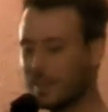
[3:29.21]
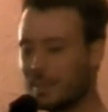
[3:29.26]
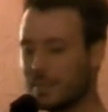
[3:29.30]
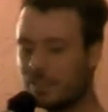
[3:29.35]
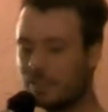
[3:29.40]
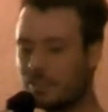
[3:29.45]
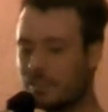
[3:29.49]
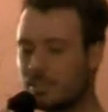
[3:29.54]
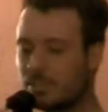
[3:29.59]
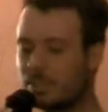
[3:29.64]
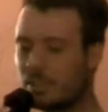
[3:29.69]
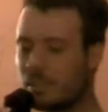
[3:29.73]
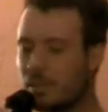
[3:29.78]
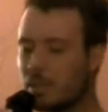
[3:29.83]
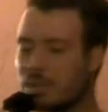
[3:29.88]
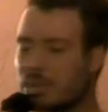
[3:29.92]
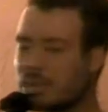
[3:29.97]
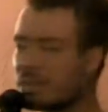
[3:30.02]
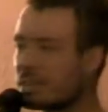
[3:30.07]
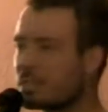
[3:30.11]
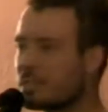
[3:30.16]
Just so
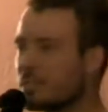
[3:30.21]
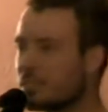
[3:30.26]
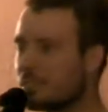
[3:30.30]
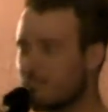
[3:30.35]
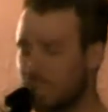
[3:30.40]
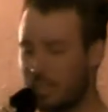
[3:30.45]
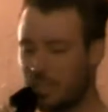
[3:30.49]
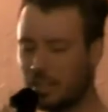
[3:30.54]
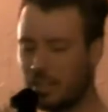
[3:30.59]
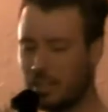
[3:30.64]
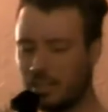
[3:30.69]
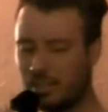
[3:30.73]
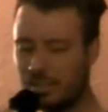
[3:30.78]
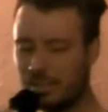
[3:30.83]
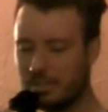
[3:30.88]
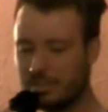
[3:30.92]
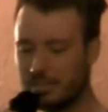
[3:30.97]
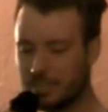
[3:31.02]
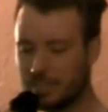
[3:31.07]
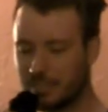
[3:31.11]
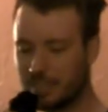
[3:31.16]
you can see it?"
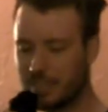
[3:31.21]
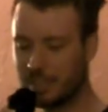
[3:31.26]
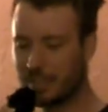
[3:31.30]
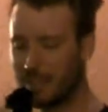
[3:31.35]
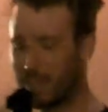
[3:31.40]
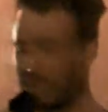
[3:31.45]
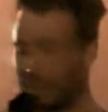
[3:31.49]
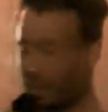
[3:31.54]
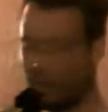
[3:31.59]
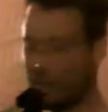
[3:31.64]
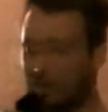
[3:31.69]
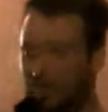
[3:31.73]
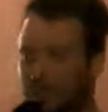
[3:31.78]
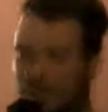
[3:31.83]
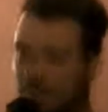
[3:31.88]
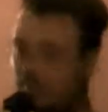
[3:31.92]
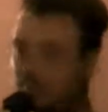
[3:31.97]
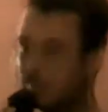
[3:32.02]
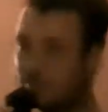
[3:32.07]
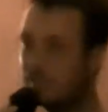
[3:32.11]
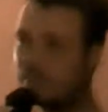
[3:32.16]
He
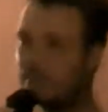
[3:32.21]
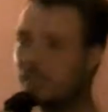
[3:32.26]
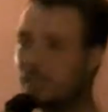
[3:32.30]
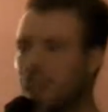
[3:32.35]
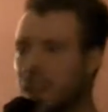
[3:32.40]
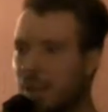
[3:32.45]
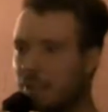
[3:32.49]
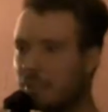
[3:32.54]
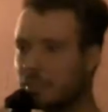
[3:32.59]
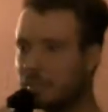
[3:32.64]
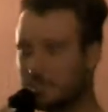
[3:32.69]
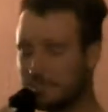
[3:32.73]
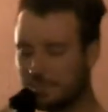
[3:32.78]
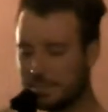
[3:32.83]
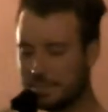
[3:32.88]
nodded. "Yes."